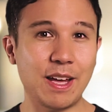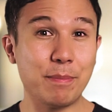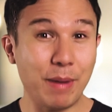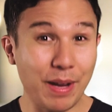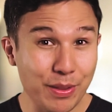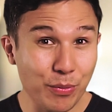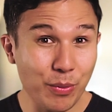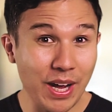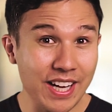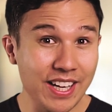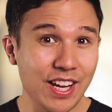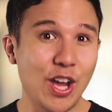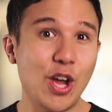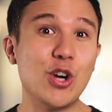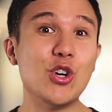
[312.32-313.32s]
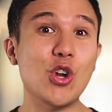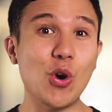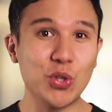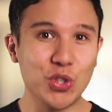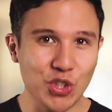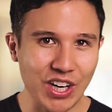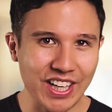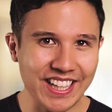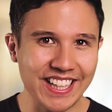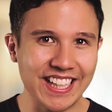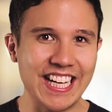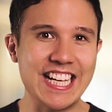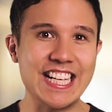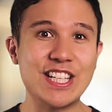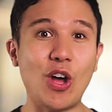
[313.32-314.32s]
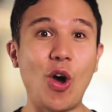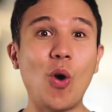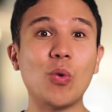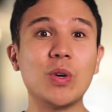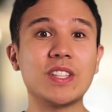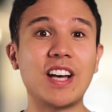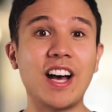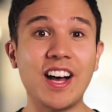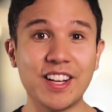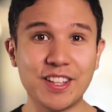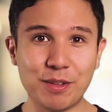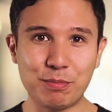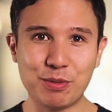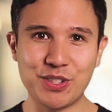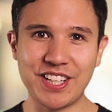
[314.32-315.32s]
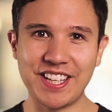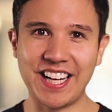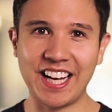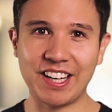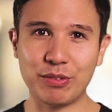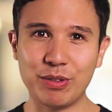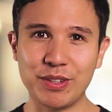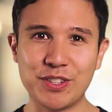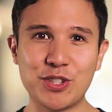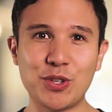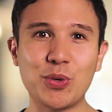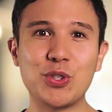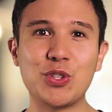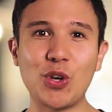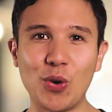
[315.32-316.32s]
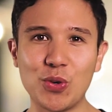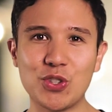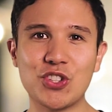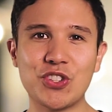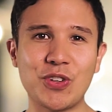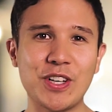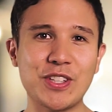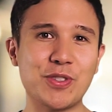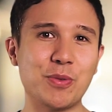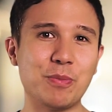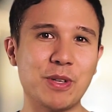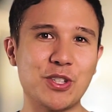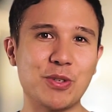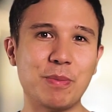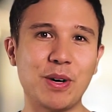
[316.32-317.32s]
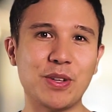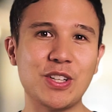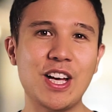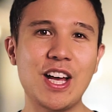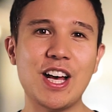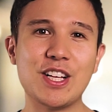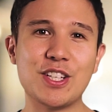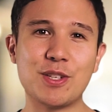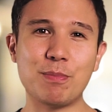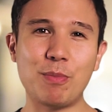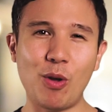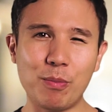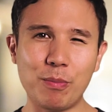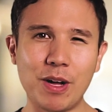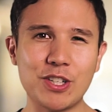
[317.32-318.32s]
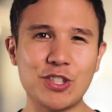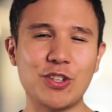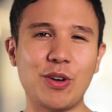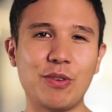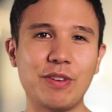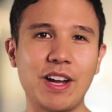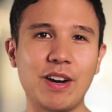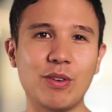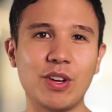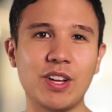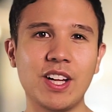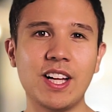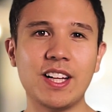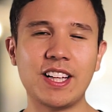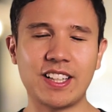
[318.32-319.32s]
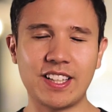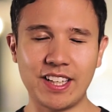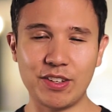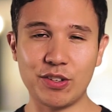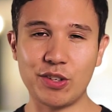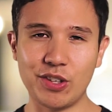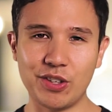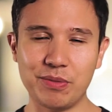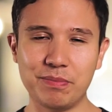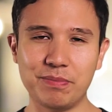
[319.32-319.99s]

And by the way, no tracking is always one hundred percent accurate, so don't stress too much about a small margin of error that can occur.